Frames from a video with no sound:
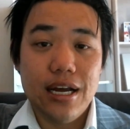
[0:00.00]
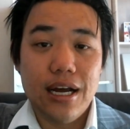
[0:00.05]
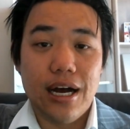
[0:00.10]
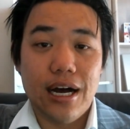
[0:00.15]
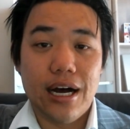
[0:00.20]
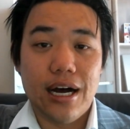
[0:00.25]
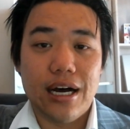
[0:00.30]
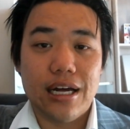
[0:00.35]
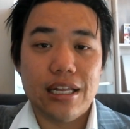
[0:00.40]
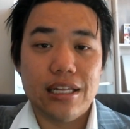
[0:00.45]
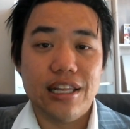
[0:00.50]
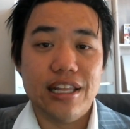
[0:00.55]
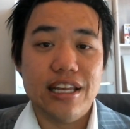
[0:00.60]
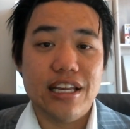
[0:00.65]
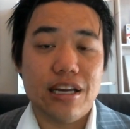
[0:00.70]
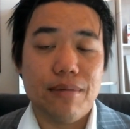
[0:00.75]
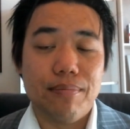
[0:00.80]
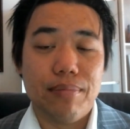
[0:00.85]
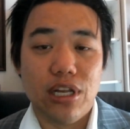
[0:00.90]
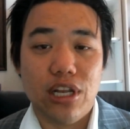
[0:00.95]

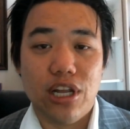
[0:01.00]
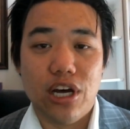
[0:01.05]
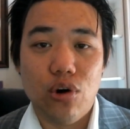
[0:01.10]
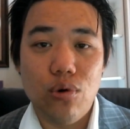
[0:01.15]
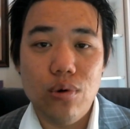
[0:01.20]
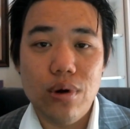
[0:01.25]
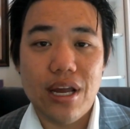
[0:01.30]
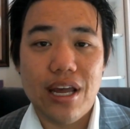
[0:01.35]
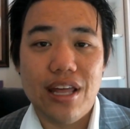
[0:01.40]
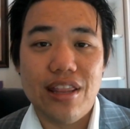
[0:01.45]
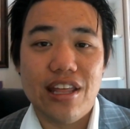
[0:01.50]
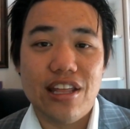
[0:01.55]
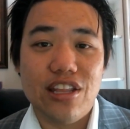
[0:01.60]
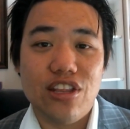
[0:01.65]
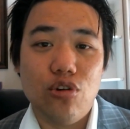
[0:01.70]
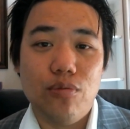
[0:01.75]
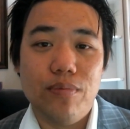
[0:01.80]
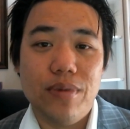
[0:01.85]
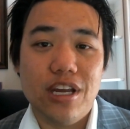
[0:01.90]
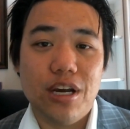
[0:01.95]
link below and then
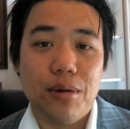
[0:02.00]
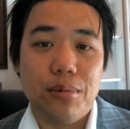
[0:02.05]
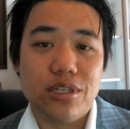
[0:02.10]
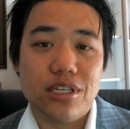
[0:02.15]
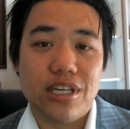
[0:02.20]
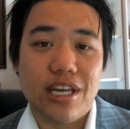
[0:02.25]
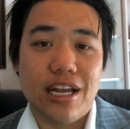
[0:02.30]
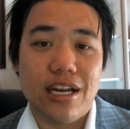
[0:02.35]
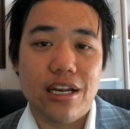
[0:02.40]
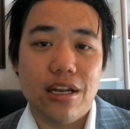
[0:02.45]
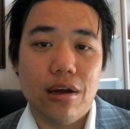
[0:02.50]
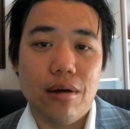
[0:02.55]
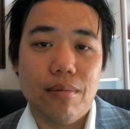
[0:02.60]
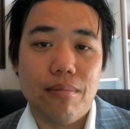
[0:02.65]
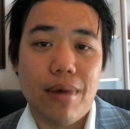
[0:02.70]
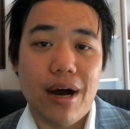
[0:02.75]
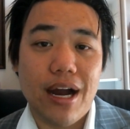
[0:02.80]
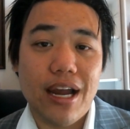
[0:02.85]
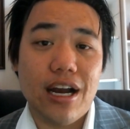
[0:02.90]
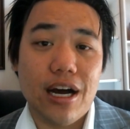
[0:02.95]
you'll be able to get
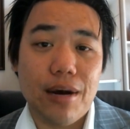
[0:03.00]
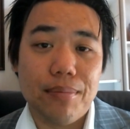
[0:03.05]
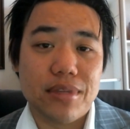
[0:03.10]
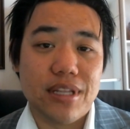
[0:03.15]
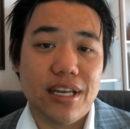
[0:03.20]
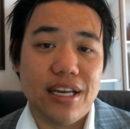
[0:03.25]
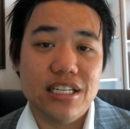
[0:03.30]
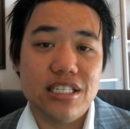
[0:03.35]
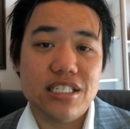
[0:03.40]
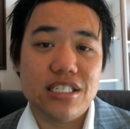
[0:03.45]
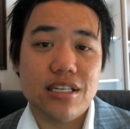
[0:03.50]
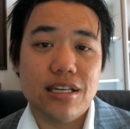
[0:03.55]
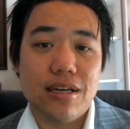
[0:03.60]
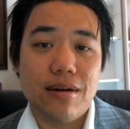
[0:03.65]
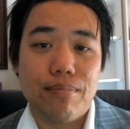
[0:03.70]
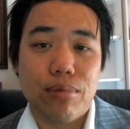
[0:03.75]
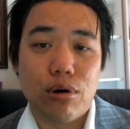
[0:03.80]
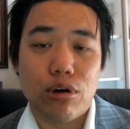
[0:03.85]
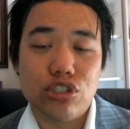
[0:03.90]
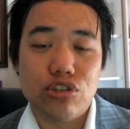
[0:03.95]
my updates,
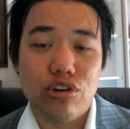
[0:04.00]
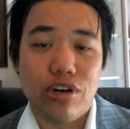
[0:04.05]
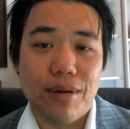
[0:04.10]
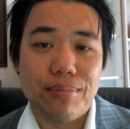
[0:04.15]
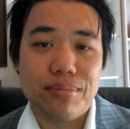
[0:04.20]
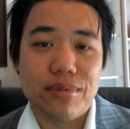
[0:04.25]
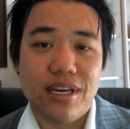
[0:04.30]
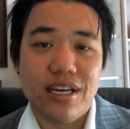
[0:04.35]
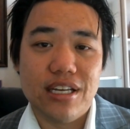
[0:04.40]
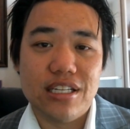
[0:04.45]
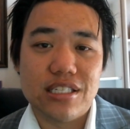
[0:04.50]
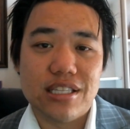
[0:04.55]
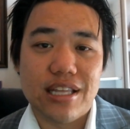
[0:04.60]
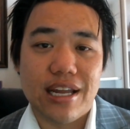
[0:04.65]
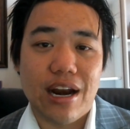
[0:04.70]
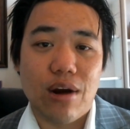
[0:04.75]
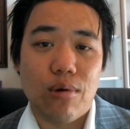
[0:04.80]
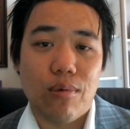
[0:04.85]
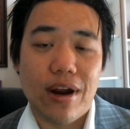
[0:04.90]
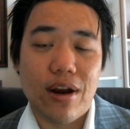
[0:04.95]
personal updates that
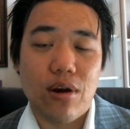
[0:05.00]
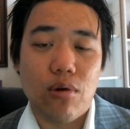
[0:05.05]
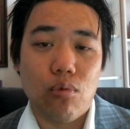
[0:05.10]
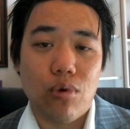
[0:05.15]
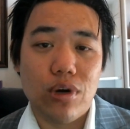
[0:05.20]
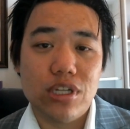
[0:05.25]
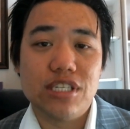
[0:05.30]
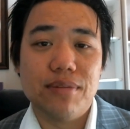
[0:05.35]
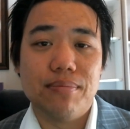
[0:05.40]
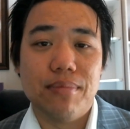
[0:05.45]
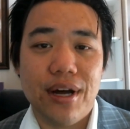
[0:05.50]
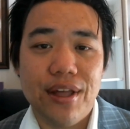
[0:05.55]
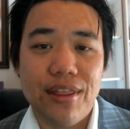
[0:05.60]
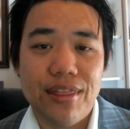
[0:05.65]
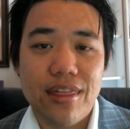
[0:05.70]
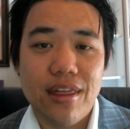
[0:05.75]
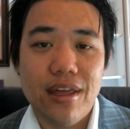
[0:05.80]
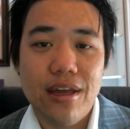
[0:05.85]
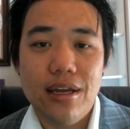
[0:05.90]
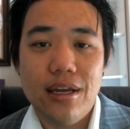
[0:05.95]
I write once a
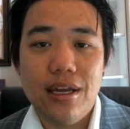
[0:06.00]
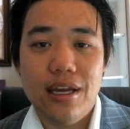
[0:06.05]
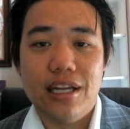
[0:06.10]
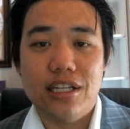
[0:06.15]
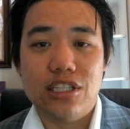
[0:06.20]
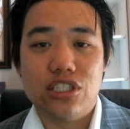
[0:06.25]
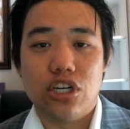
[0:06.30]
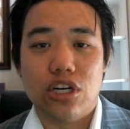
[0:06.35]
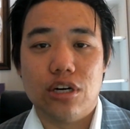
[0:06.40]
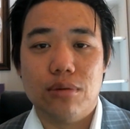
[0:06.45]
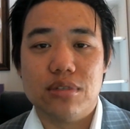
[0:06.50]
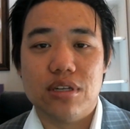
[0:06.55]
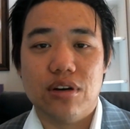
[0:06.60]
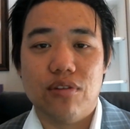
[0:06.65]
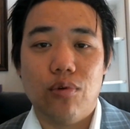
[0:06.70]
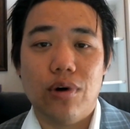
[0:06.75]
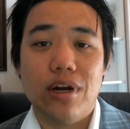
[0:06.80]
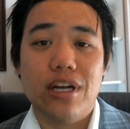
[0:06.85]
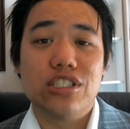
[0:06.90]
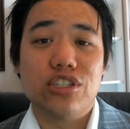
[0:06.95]
month in terms of
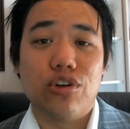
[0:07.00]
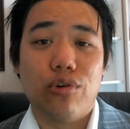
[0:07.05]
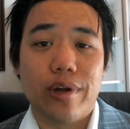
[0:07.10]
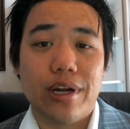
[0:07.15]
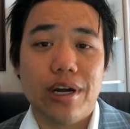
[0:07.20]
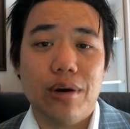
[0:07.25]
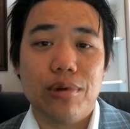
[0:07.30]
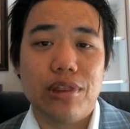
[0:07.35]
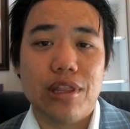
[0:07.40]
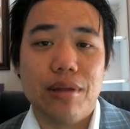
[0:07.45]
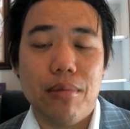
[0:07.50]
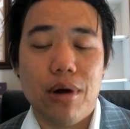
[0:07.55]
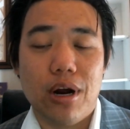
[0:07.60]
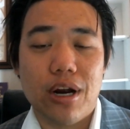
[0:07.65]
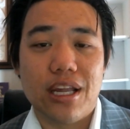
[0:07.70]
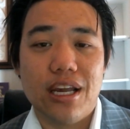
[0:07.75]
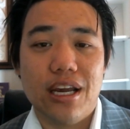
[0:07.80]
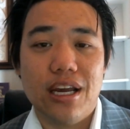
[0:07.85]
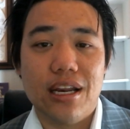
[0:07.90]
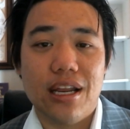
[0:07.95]
what is going on with the
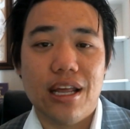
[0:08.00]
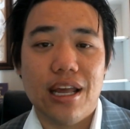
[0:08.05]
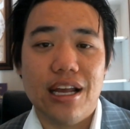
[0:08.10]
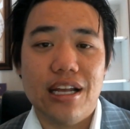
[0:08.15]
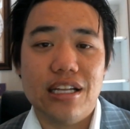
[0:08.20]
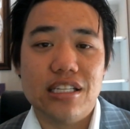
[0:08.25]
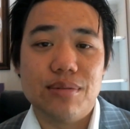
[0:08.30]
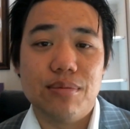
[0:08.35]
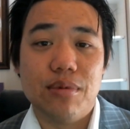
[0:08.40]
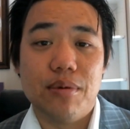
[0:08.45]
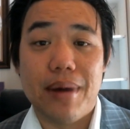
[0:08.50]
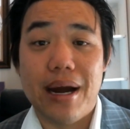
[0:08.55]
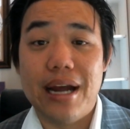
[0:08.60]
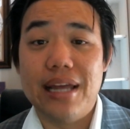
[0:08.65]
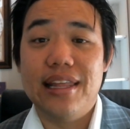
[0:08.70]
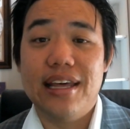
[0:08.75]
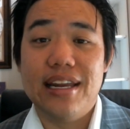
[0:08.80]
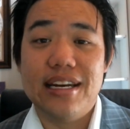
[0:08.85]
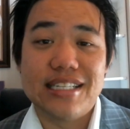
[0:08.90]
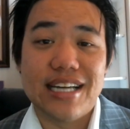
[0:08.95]
market and some of my
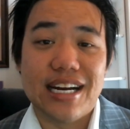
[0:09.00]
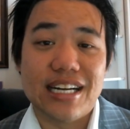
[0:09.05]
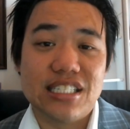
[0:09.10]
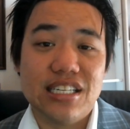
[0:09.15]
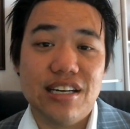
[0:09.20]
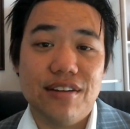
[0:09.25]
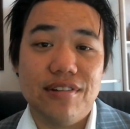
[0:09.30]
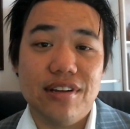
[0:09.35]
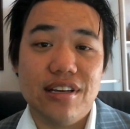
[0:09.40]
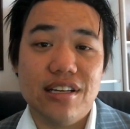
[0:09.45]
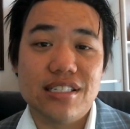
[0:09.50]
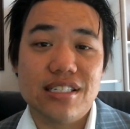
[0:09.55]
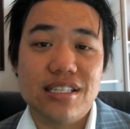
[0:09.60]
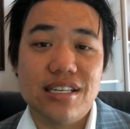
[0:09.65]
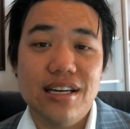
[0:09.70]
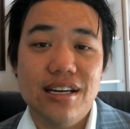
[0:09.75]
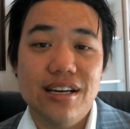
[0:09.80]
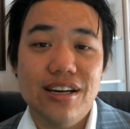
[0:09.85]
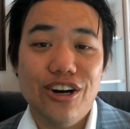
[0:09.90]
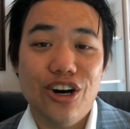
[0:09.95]
latest activities.
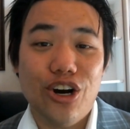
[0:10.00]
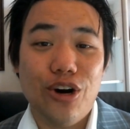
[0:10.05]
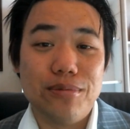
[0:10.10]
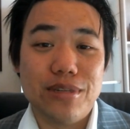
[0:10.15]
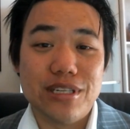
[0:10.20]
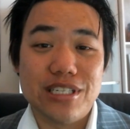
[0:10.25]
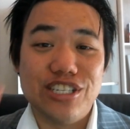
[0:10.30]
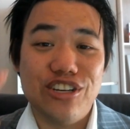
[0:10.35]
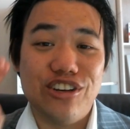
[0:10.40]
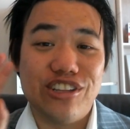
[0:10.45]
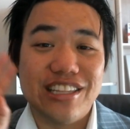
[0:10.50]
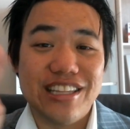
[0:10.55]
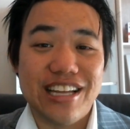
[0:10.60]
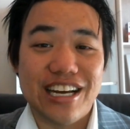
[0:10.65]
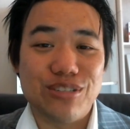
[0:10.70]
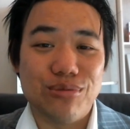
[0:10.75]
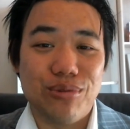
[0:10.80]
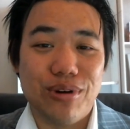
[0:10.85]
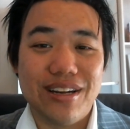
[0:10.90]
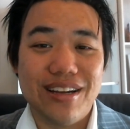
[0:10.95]
Hope to see you at the
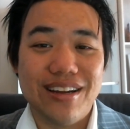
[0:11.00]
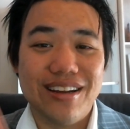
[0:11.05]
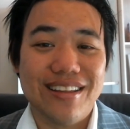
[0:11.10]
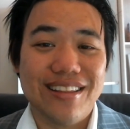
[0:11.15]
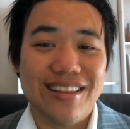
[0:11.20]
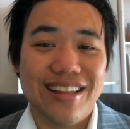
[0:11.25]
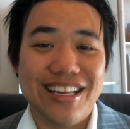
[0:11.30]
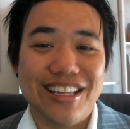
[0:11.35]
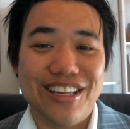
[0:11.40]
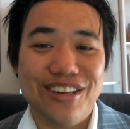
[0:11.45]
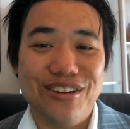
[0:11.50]
next one. Thank